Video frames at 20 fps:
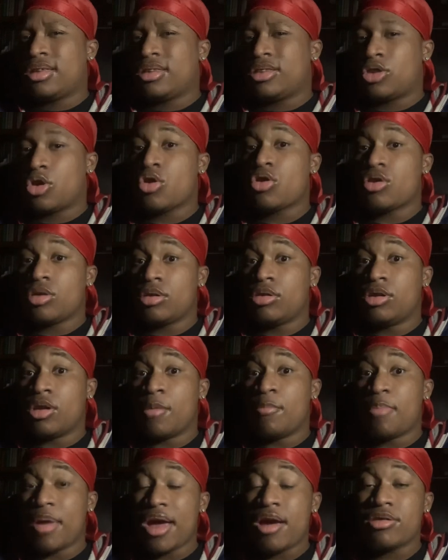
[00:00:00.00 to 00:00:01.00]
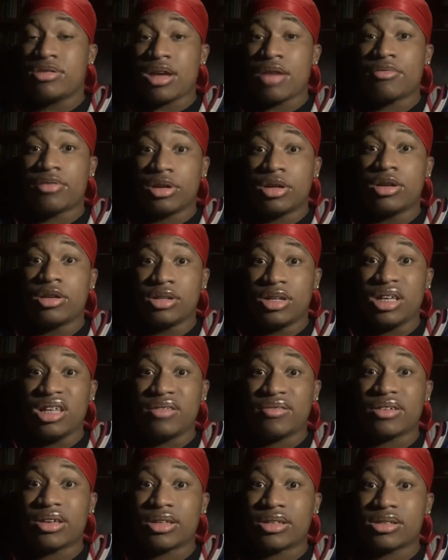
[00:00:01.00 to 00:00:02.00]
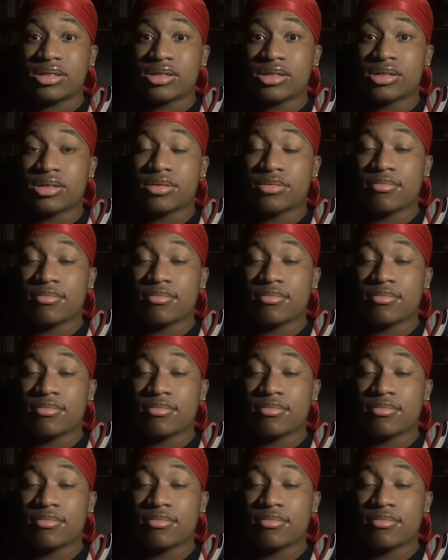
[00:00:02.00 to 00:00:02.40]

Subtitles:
the Bears have a good defense.